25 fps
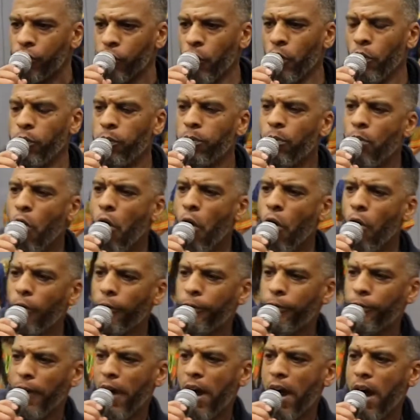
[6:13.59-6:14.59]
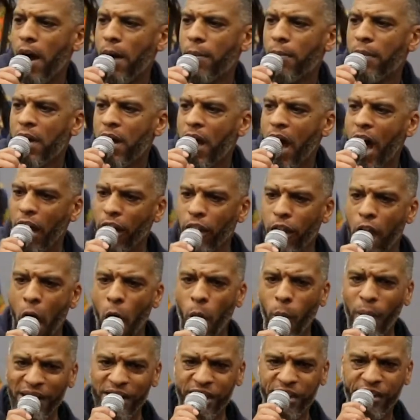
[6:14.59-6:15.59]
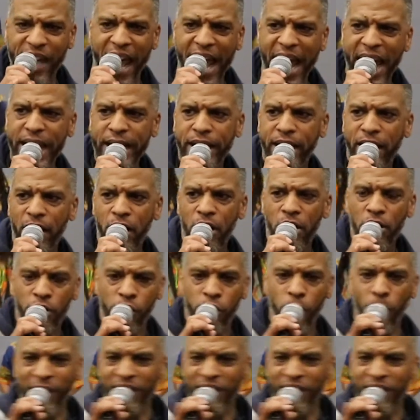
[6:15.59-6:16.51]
to move from a lower state to a